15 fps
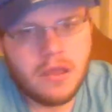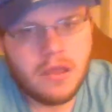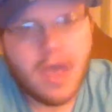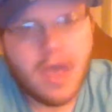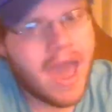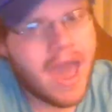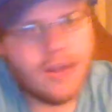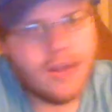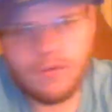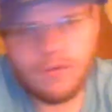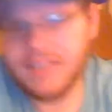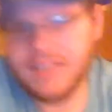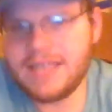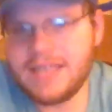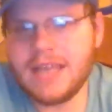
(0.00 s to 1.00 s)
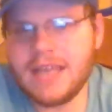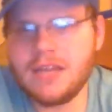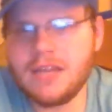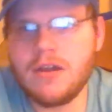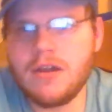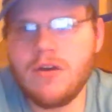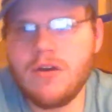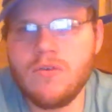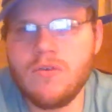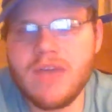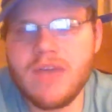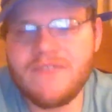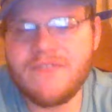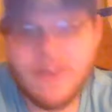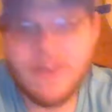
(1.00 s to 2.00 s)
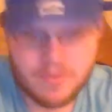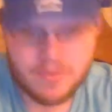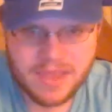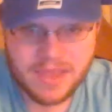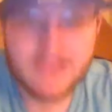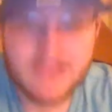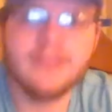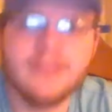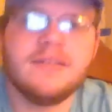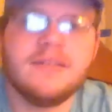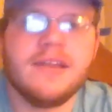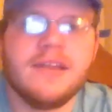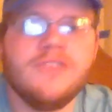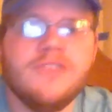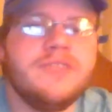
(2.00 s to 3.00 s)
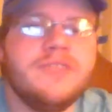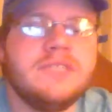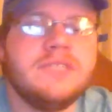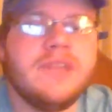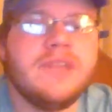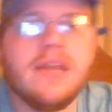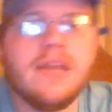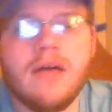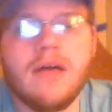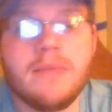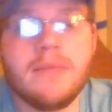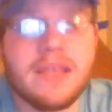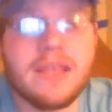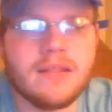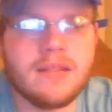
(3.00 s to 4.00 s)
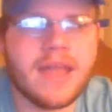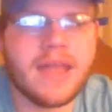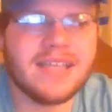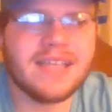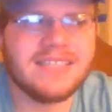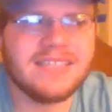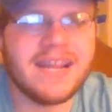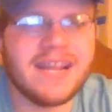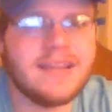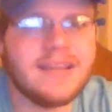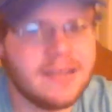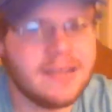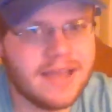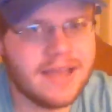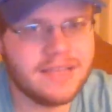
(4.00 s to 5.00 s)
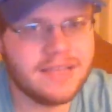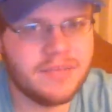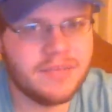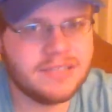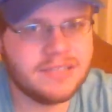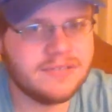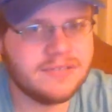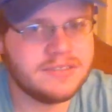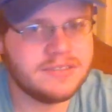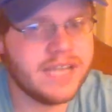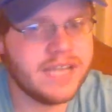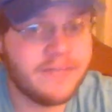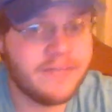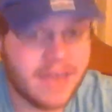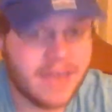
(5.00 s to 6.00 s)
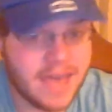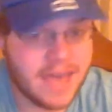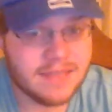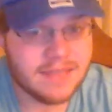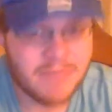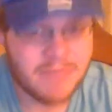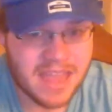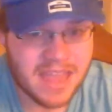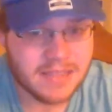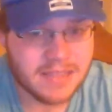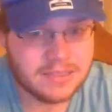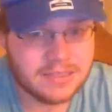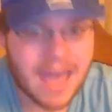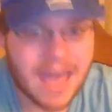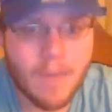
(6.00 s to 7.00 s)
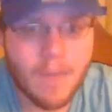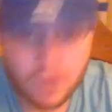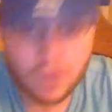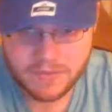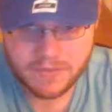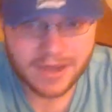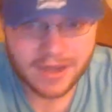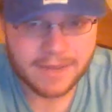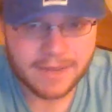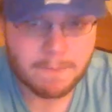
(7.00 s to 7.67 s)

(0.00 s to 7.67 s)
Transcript: I don't exactly know if I would be here today doing this video. I mean, like I said, I did contemplate suicide. If I had the means, I would have done it.